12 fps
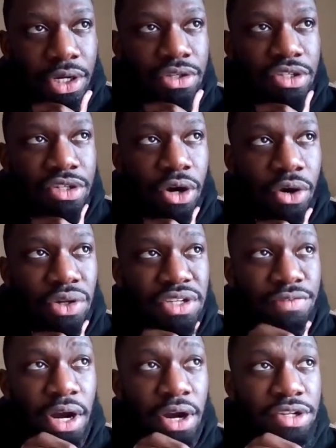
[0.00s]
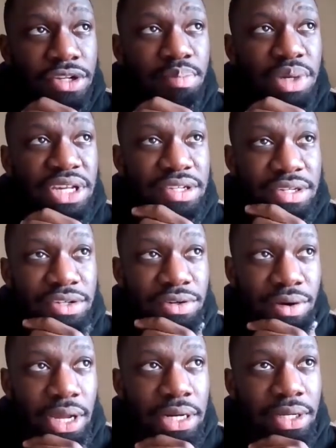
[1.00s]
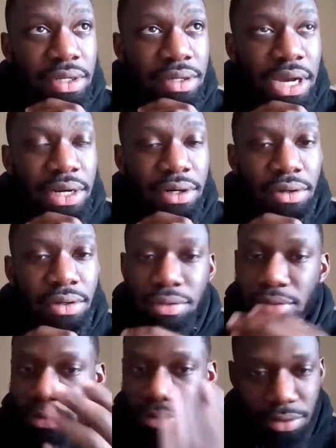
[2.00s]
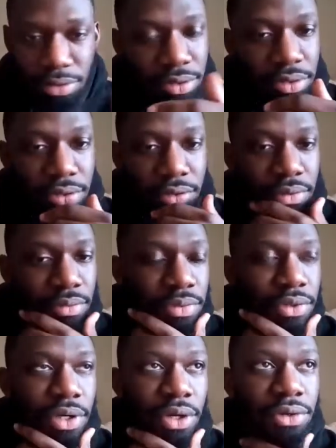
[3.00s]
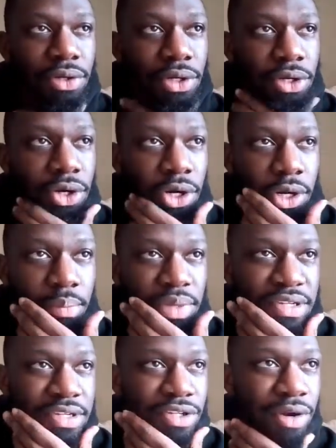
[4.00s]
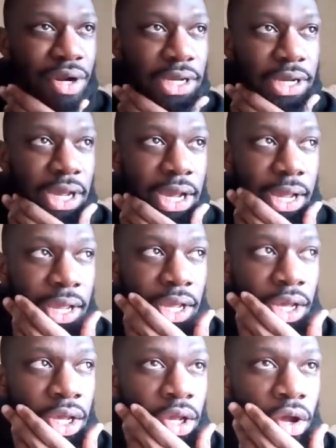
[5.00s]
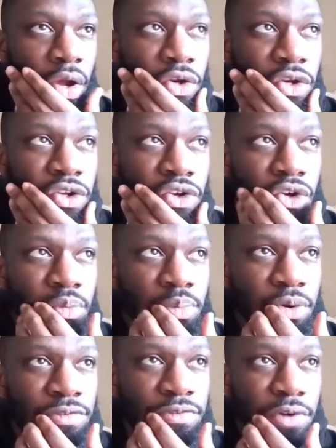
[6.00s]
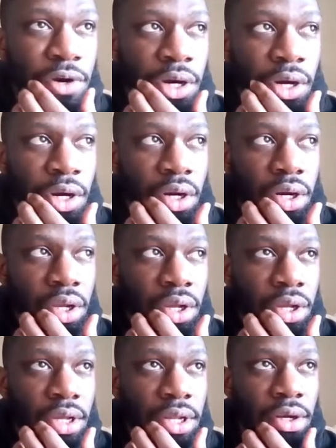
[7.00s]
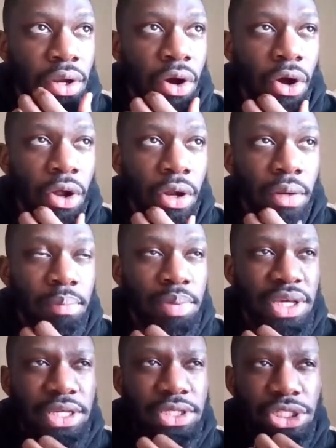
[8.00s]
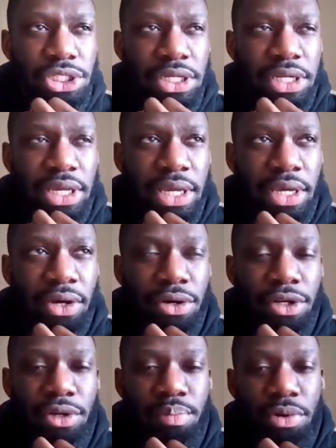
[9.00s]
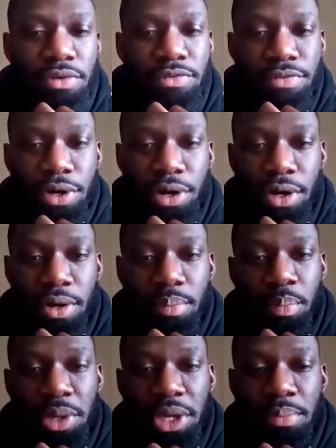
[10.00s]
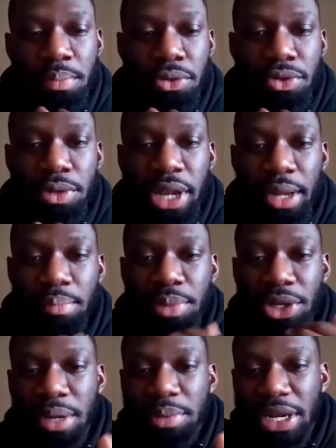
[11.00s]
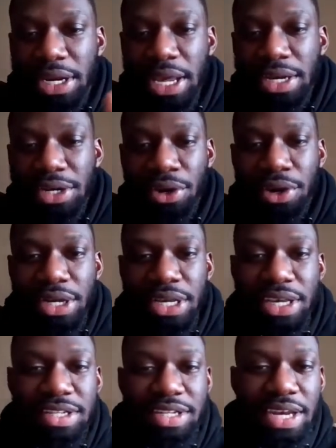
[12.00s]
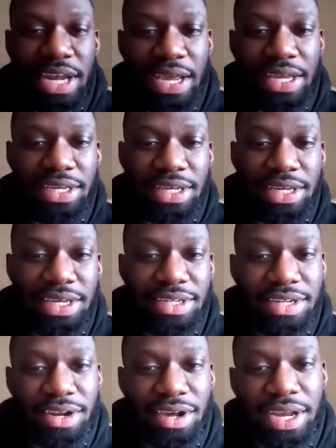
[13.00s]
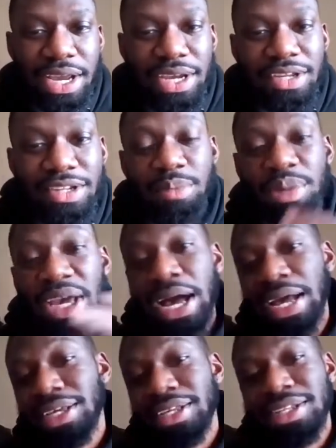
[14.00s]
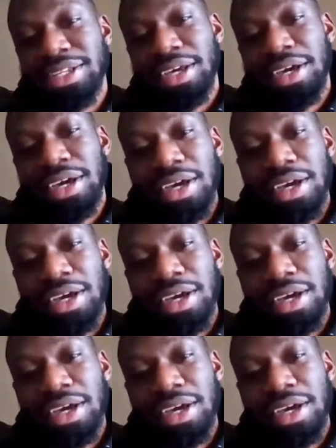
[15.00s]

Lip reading: So as far as business credit, I know you're the business credit guy. Do you prefer the whole PG thing, or do you prefer people like build up the net 30s and 90s and all that? Because to be honest,